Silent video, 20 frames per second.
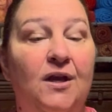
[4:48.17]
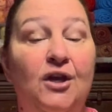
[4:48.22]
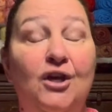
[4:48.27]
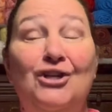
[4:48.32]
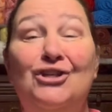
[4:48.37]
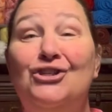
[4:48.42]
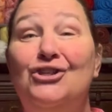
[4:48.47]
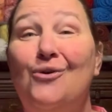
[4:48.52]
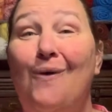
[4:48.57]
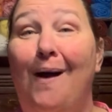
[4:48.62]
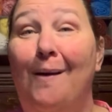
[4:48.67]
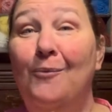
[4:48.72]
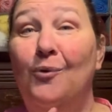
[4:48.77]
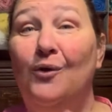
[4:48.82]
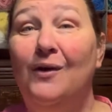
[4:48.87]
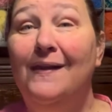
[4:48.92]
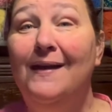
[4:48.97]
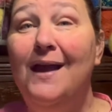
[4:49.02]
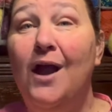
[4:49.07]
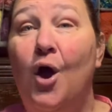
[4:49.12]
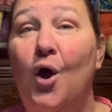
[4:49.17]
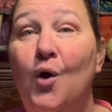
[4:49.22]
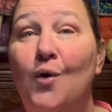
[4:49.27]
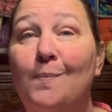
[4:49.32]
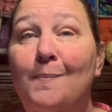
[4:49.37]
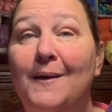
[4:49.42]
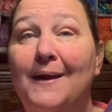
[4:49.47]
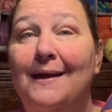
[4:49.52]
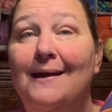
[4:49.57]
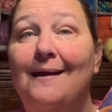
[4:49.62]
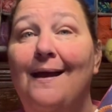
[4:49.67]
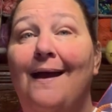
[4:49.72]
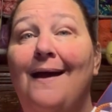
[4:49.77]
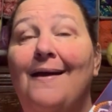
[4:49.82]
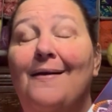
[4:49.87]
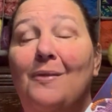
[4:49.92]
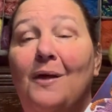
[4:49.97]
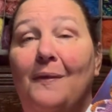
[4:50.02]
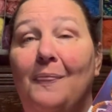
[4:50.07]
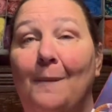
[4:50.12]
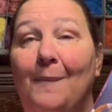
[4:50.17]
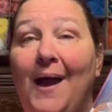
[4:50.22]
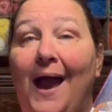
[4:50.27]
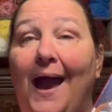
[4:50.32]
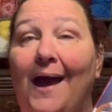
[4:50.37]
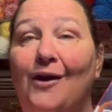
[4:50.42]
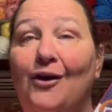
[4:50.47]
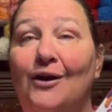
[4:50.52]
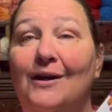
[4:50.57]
So I'm really hoping that the pattern